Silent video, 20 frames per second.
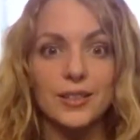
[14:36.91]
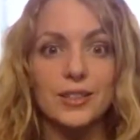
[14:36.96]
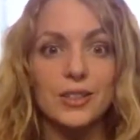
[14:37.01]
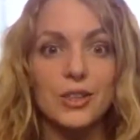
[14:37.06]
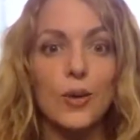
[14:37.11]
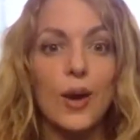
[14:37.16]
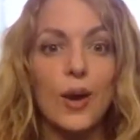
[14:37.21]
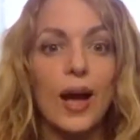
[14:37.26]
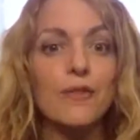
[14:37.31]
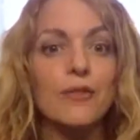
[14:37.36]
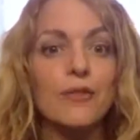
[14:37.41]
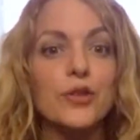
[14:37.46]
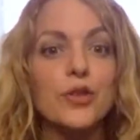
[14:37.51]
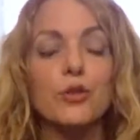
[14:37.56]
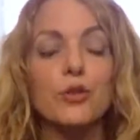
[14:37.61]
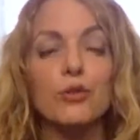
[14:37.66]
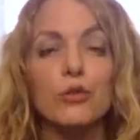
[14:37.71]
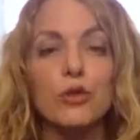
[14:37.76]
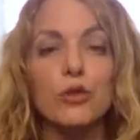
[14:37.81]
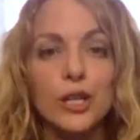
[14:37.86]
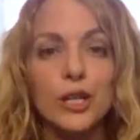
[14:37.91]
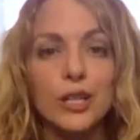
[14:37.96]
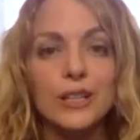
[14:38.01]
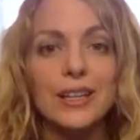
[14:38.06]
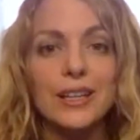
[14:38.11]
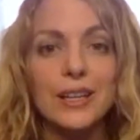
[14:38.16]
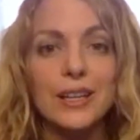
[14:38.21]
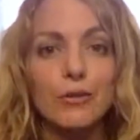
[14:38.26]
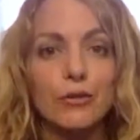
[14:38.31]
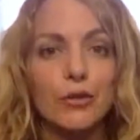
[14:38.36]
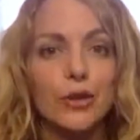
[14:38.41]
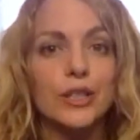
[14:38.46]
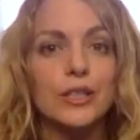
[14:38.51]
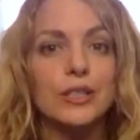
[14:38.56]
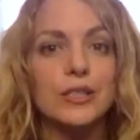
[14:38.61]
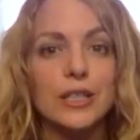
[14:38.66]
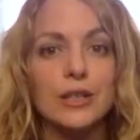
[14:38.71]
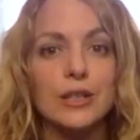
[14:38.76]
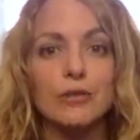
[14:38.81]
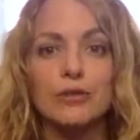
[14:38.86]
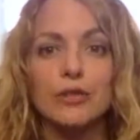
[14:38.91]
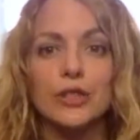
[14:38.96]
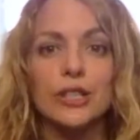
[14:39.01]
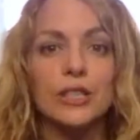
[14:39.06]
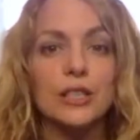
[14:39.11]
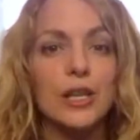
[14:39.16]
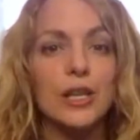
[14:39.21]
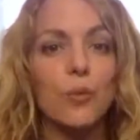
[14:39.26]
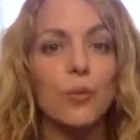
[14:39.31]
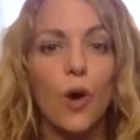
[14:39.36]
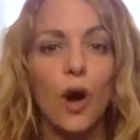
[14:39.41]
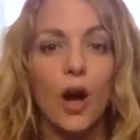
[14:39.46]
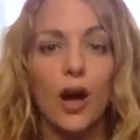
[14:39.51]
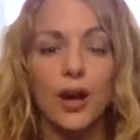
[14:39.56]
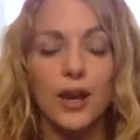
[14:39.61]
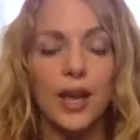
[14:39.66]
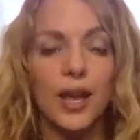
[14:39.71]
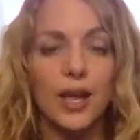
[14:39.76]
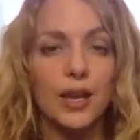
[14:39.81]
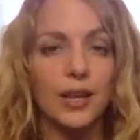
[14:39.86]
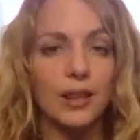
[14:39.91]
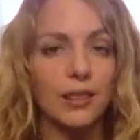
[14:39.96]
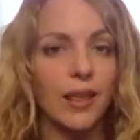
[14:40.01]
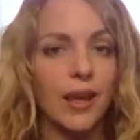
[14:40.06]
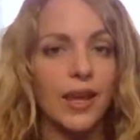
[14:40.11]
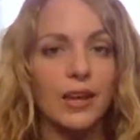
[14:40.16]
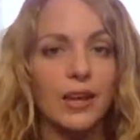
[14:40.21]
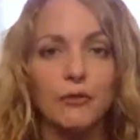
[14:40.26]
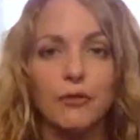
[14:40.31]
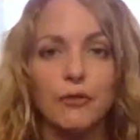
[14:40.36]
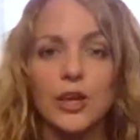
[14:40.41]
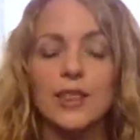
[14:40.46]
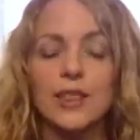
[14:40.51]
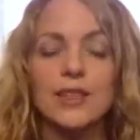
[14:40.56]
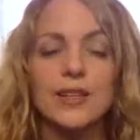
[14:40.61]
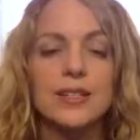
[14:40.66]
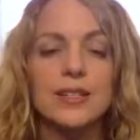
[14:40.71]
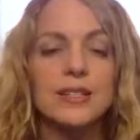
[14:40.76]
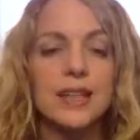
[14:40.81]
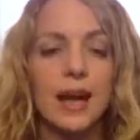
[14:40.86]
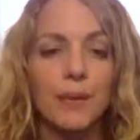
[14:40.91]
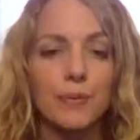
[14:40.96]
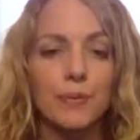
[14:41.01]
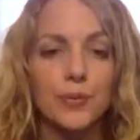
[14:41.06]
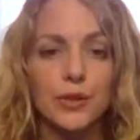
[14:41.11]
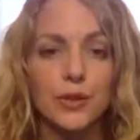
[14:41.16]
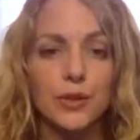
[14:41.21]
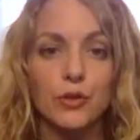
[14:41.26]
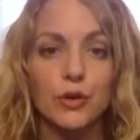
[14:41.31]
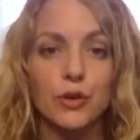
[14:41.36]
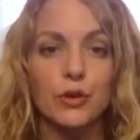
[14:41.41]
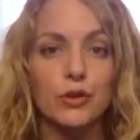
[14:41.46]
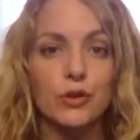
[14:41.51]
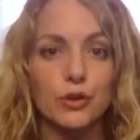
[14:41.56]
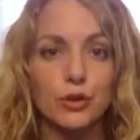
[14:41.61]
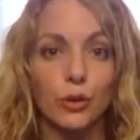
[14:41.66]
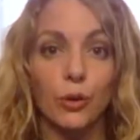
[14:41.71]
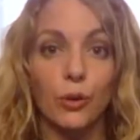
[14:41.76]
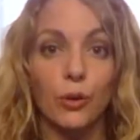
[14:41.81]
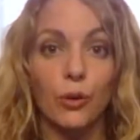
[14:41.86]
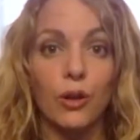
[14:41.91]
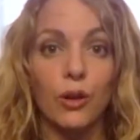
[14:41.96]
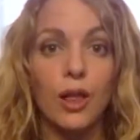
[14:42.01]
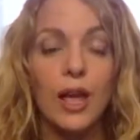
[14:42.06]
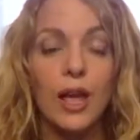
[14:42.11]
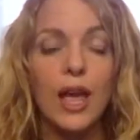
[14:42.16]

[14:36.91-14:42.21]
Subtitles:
You have to really, really, really want it, like in the depths of your soul.